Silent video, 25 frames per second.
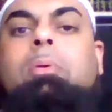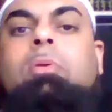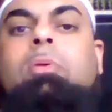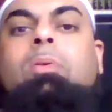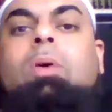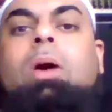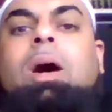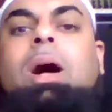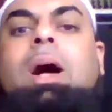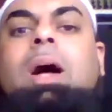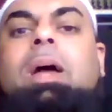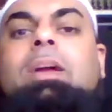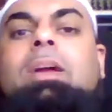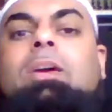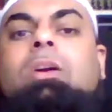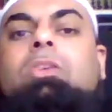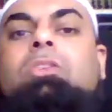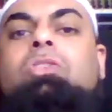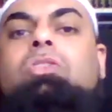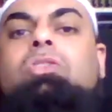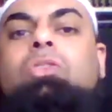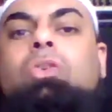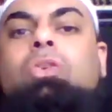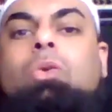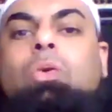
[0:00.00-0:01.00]
prior
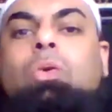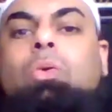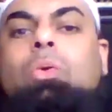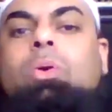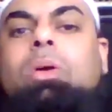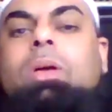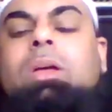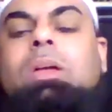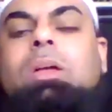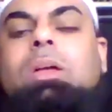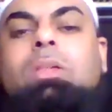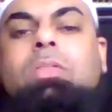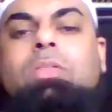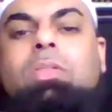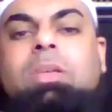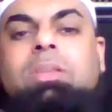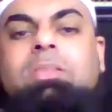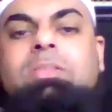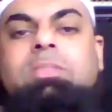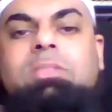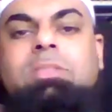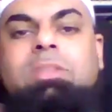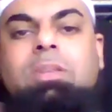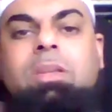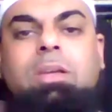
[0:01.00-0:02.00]
to
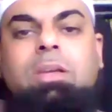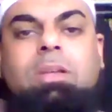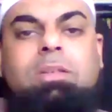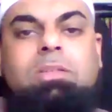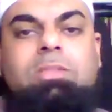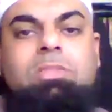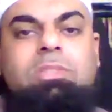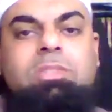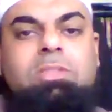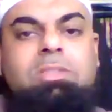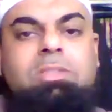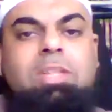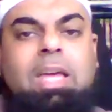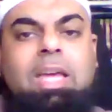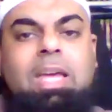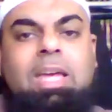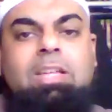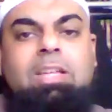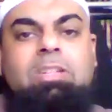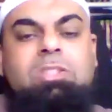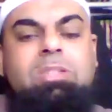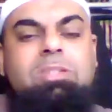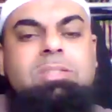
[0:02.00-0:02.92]
this stage,